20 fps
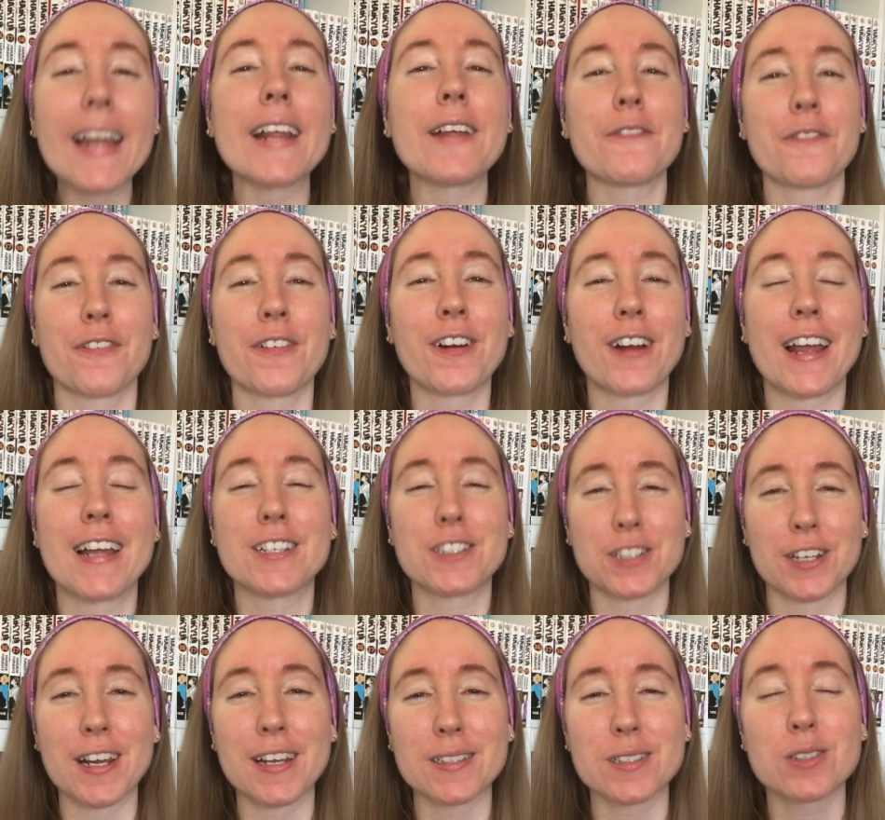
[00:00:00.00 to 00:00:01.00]
for a
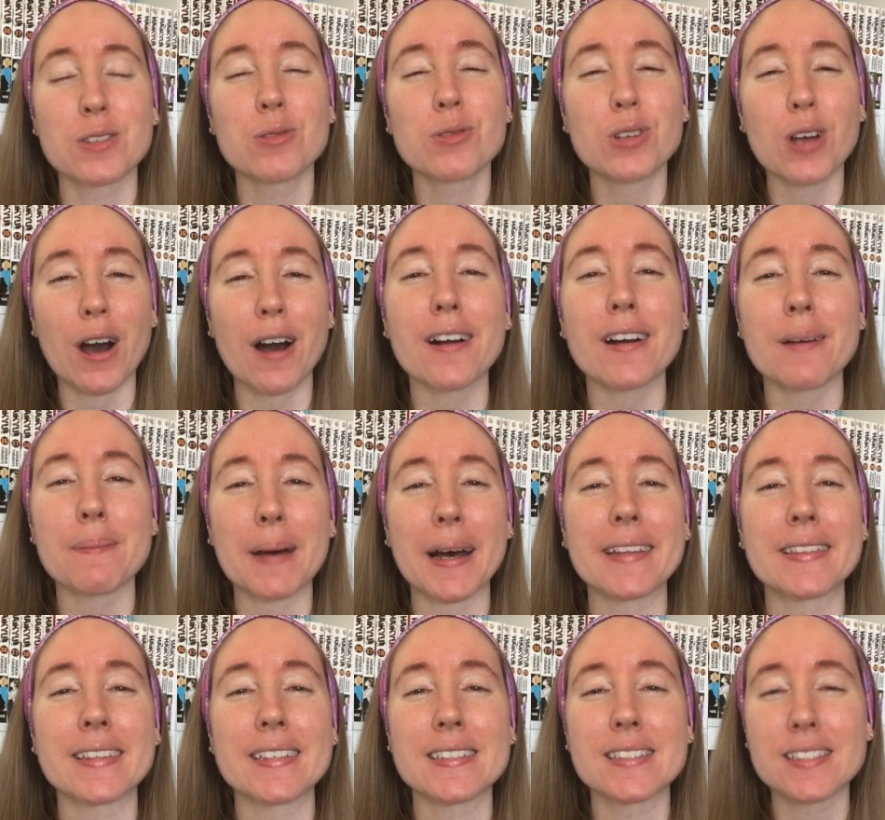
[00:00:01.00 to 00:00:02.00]
chance to talk
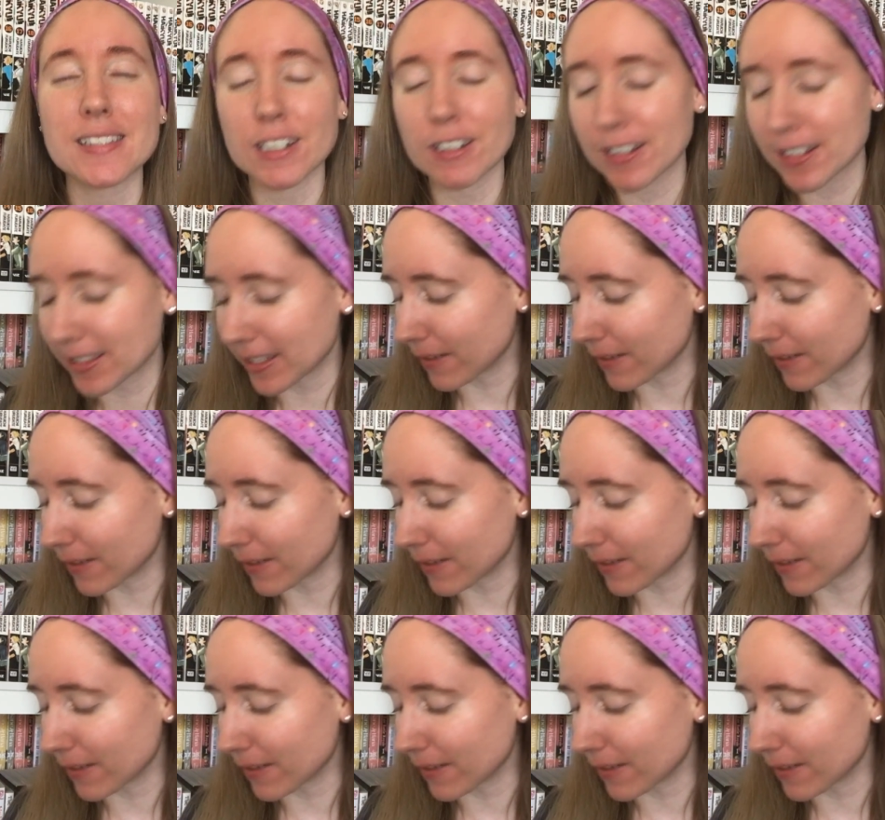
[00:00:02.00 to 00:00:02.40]
about this series.